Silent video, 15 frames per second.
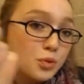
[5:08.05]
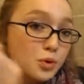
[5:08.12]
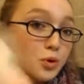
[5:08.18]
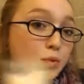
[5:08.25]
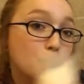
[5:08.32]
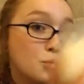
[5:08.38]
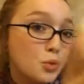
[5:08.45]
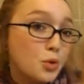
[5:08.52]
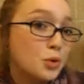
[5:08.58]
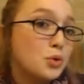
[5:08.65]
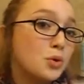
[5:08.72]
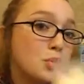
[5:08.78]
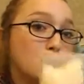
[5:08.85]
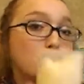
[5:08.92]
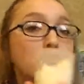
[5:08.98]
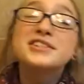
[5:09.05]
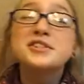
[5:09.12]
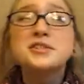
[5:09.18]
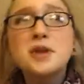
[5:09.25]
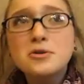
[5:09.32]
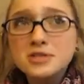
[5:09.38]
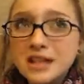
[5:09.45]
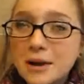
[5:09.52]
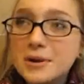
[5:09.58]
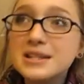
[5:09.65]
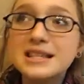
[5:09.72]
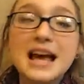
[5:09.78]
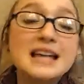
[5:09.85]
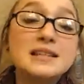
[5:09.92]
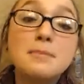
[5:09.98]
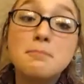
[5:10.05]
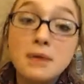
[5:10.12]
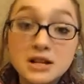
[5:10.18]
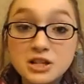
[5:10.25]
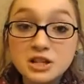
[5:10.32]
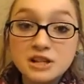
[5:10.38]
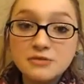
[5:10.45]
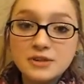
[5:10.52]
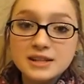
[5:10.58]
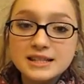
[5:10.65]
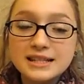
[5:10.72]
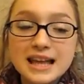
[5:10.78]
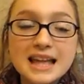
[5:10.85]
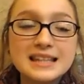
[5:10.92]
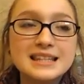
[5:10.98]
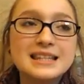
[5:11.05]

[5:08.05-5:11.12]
Woo woo. Snow Showers has a bunch of different scents.